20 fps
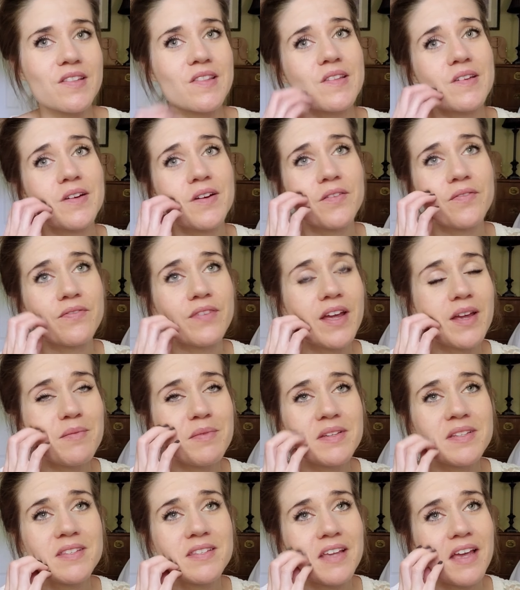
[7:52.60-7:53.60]
There are
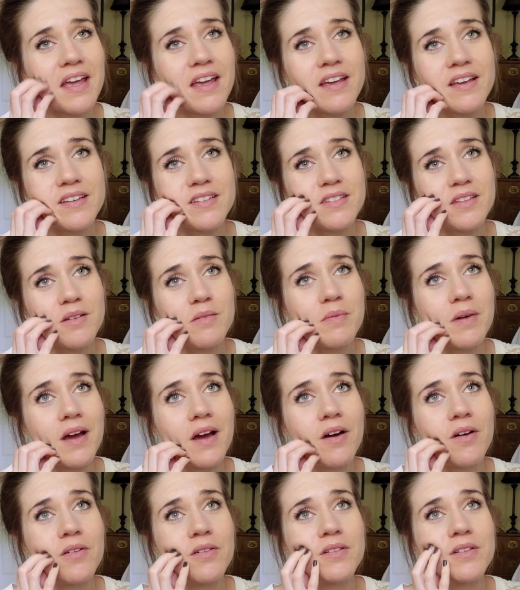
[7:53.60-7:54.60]
famous sayings
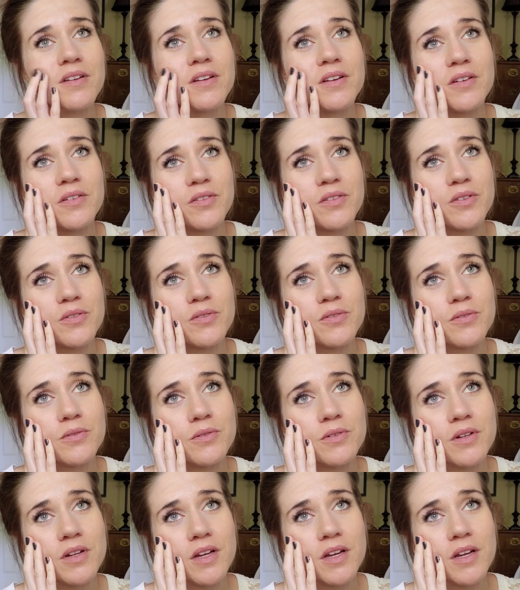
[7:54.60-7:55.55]
about, you know, you